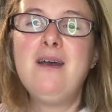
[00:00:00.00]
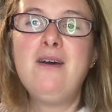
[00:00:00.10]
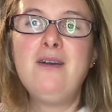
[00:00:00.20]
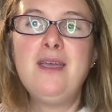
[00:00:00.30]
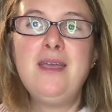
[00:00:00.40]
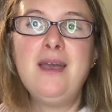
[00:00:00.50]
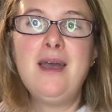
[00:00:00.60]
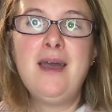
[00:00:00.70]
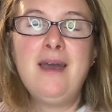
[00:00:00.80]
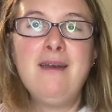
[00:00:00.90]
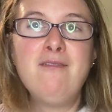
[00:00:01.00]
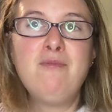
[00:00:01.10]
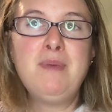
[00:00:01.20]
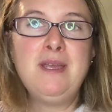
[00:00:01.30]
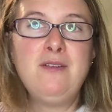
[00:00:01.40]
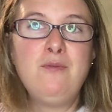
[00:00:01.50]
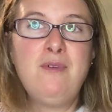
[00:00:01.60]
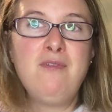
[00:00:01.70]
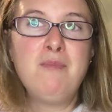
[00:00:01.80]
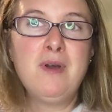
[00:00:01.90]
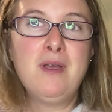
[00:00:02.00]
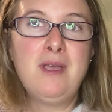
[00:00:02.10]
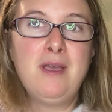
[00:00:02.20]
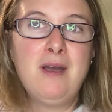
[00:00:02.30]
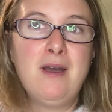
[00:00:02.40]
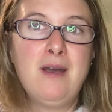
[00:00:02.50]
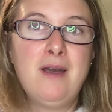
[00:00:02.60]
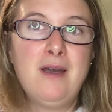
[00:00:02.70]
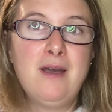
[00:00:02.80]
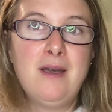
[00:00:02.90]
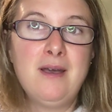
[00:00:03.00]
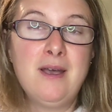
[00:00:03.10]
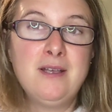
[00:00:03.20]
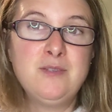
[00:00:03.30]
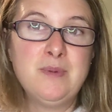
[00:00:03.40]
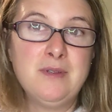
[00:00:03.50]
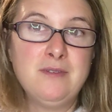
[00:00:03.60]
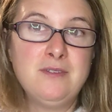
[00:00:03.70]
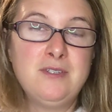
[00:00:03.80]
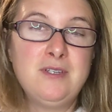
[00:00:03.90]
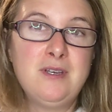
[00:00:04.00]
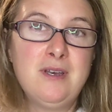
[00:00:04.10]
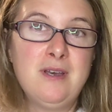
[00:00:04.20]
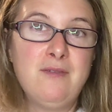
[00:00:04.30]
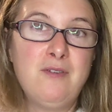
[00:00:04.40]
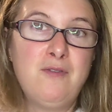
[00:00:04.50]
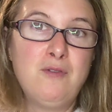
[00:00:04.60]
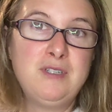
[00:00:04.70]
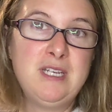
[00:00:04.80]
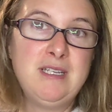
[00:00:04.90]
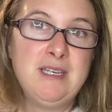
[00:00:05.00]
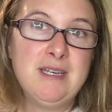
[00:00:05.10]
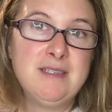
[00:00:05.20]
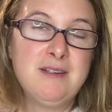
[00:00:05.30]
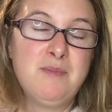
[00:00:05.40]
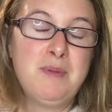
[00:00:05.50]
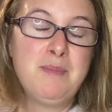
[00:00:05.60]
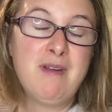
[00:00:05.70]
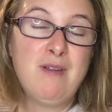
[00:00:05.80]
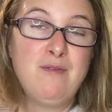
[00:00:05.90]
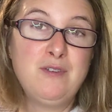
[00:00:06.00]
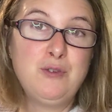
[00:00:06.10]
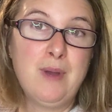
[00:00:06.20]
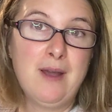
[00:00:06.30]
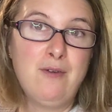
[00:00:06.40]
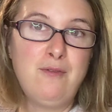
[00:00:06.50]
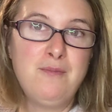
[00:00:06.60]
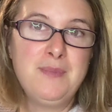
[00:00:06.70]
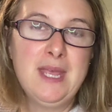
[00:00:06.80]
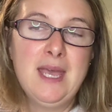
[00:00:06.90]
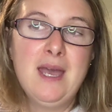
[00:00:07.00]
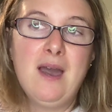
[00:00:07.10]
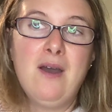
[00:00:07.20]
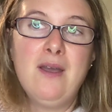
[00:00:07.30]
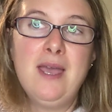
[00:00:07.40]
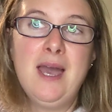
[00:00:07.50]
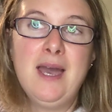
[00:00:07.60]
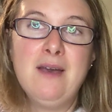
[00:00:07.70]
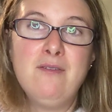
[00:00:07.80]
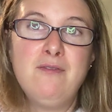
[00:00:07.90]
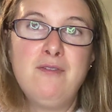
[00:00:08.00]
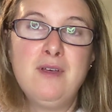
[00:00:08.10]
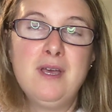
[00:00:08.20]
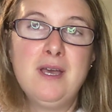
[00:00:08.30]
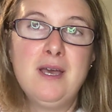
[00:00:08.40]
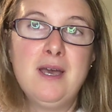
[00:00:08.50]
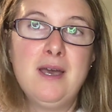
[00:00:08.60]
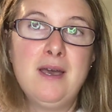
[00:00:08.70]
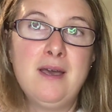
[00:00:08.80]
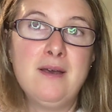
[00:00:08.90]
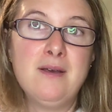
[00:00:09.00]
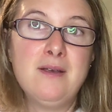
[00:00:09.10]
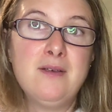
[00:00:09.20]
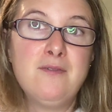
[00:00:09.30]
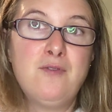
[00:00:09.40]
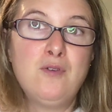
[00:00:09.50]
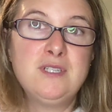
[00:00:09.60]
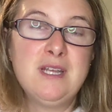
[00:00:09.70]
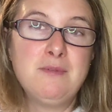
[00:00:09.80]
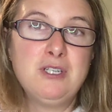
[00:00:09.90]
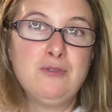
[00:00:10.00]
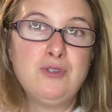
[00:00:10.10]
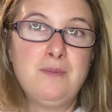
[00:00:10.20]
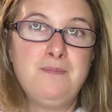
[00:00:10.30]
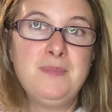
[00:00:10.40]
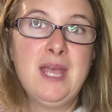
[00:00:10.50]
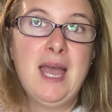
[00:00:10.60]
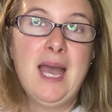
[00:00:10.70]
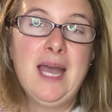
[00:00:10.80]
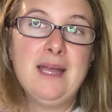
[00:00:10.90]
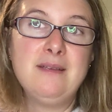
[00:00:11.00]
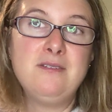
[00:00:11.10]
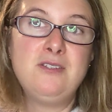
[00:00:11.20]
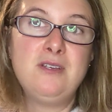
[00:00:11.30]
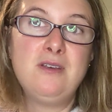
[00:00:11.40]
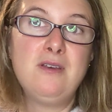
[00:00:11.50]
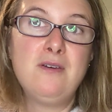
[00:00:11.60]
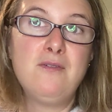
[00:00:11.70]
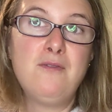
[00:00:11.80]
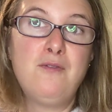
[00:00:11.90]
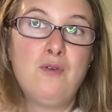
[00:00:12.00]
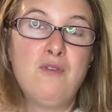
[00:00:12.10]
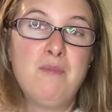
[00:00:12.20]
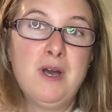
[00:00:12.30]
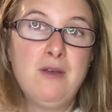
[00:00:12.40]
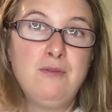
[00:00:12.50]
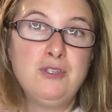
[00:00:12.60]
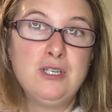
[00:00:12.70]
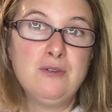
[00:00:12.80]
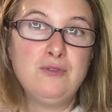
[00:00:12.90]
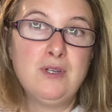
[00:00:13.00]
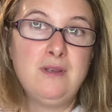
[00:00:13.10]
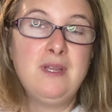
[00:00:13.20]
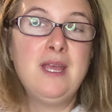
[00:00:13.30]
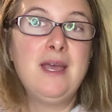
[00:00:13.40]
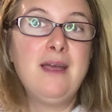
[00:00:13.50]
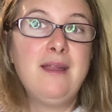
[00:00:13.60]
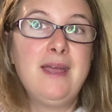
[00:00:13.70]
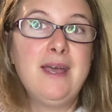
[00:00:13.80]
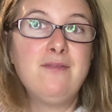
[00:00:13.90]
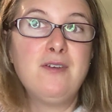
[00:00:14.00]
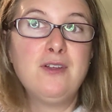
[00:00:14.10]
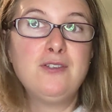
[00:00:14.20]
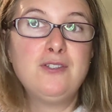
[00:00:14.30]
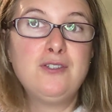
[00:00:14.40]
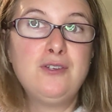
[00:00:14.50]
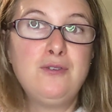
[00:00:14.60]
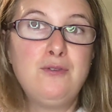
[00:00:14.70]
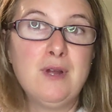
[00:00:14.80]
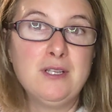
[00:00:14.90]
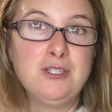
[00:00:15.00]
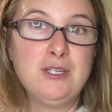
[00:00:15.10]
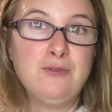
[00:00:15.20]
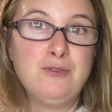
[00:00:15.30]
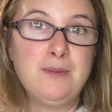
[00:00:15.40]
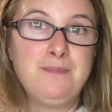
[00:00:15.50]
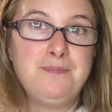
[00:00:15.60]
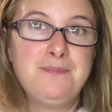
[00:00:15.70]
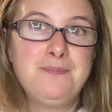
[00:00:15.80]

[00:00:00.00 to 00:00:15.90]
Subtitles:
I have been with my husband for 14 years and I've been married for 12. I have 4 stepchildren and 4 of my own children, and I have 2 grandchildren,